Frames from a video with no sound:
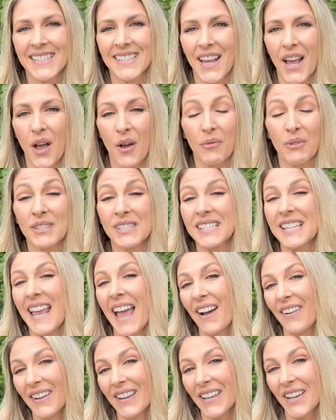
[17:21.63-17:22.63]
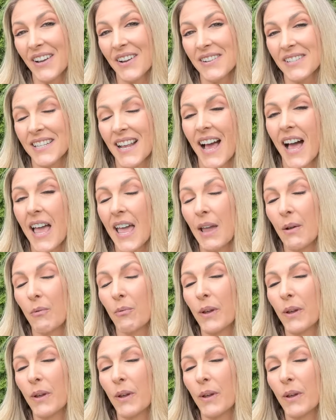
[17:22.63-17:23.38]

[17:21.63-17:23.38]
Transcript: So we'll see how it goes. I